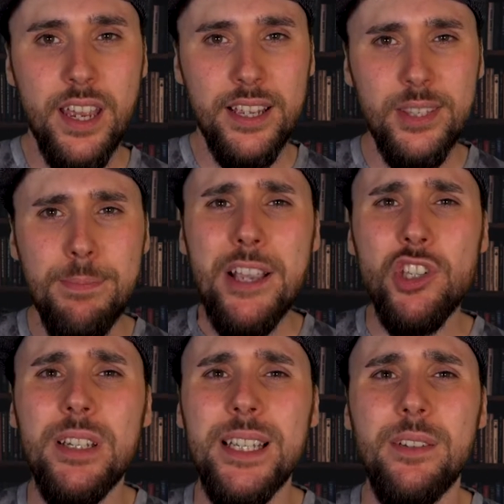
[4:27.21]

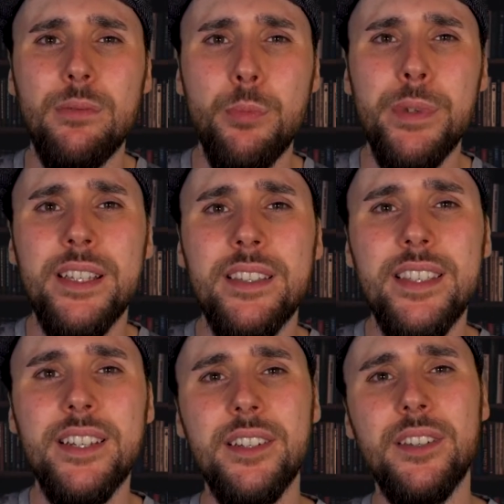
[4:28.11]
especially when we
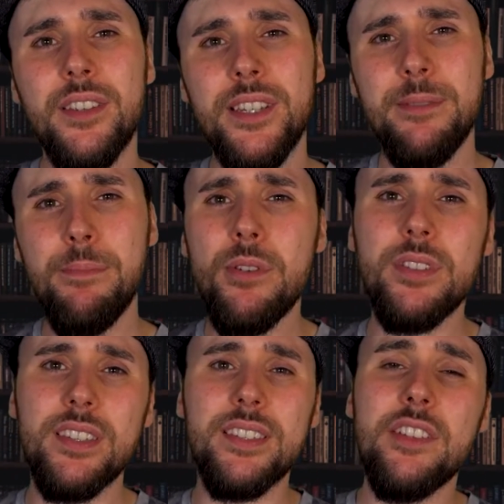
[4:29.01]
consider that the
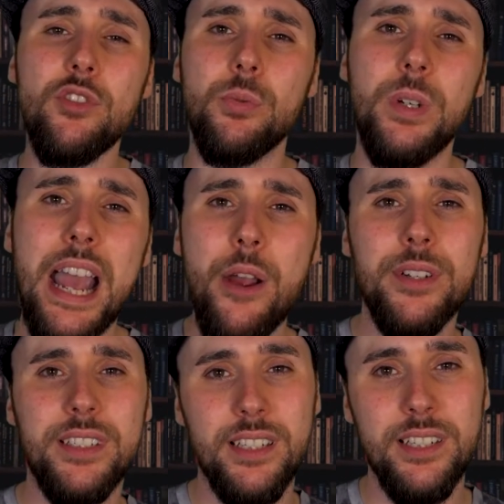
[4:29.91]
book's central
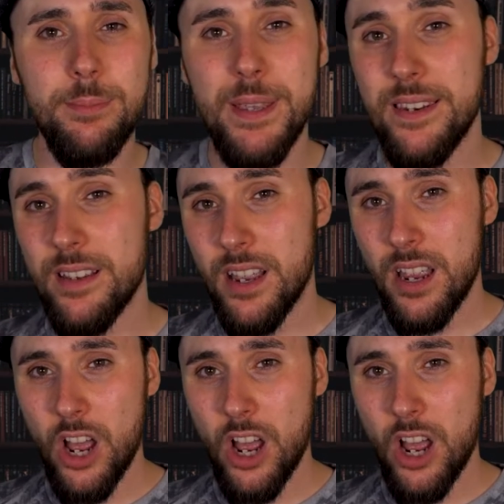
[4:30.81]
character has been